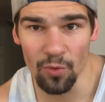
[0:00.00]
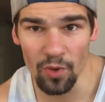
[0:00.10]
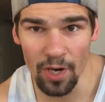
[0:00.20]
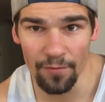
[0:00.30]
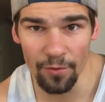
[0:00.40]

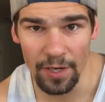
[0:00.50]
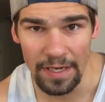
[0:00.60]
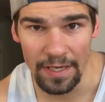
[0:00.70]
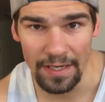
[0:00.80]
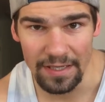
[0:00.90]

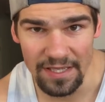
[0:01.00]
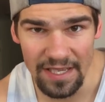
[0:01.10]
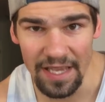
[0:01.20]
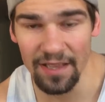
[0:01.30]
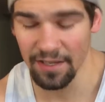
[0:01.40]
recovery
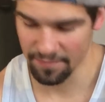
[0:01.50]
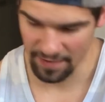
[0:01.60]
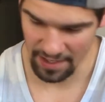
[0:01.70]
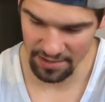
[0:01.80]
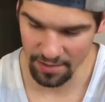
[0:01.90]
insanely
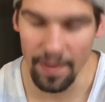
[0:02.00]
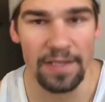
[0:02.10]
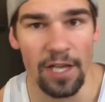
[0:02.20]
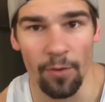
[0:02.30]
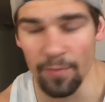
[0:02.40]
fast, something
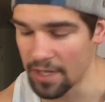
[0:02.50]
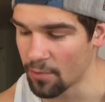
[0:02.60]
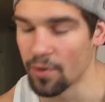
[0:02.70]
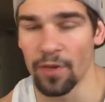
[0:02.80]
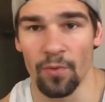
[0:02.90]
that's helped me
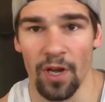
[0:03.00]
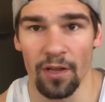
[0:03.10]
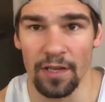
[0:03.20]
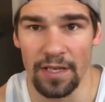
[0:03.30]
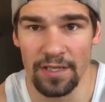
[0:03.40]
really
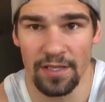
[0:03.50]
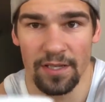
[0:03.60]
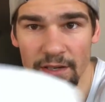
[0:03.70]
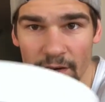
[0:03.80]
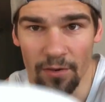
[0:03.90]
well
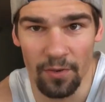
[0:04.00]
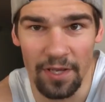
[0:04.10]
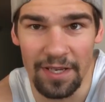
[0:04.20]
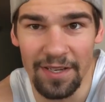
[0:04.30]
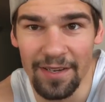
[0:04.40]

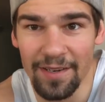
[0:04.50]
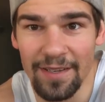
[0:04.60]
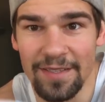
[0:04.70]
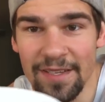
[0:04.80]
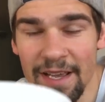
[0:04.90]
really good
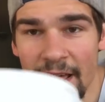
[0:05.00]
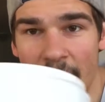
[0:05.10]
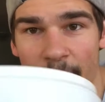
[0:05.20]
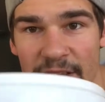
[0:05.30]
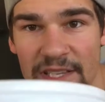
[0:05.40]
is
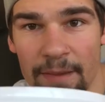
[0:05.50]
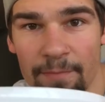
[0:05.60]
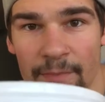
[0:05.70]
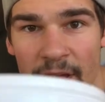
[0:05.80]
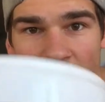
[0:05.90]
MSM.
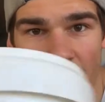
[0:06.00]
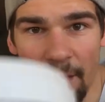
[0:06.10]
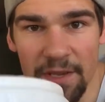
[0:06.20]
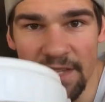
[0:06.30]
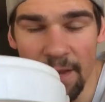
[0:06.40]

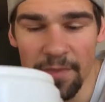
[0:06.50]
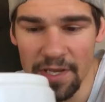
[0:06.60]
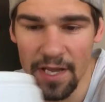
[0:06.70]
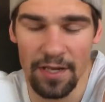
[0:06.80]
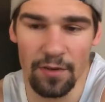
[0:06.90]

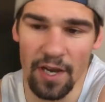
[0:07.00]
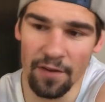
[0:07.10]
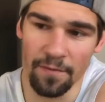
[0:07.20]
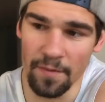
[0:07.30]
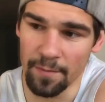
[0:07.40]
MSM, and you get
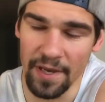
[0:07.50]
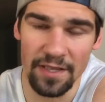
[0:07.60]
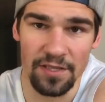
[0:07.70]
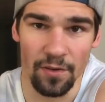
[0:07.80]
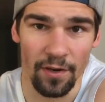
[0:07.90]
it from the
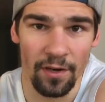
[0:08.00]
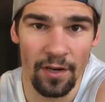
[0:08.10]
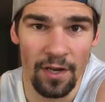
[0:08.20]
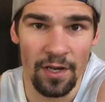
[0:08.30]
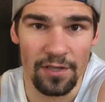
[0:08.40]
pet store.
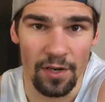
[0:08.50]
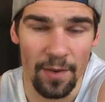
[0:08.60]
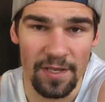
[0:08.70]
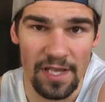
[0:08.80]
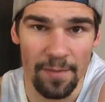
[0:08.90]
So
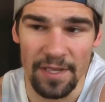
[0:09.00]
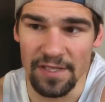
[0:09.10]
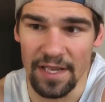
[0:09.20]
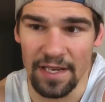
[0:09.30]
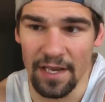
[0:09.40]
MSM is
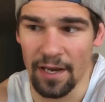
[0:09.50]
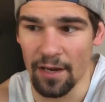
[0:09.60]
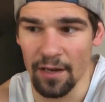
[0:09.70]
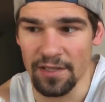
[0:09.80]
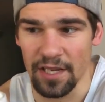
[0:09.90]
like,
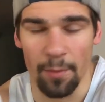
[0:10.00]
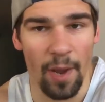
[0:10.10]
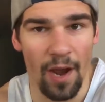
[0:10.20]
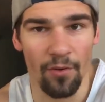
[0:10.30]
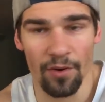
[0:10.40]
it's like a
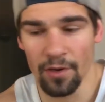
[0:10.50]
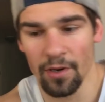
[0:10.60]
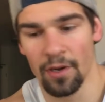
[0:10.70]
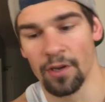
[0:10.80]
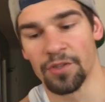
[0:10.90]
powder.
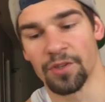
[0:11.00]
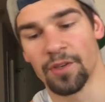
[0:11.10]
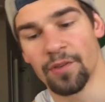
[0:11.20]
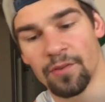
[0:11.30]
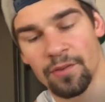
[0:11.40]
I'll show you.